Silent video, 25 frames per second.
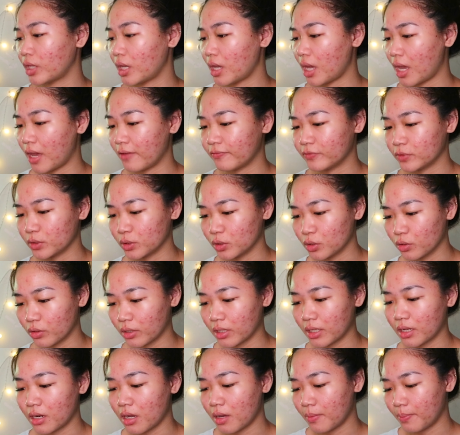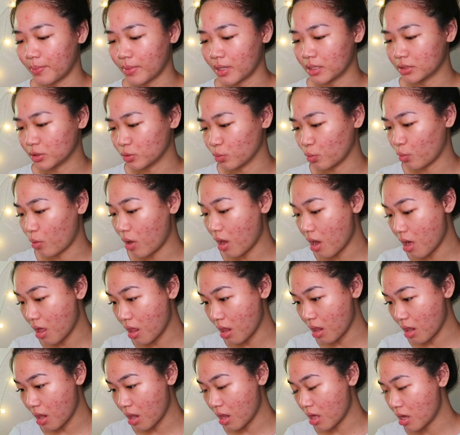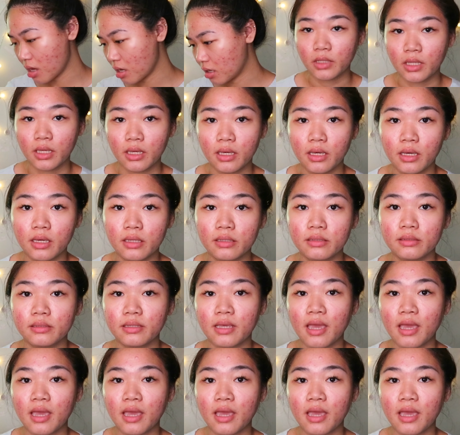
I have to look it up as well. And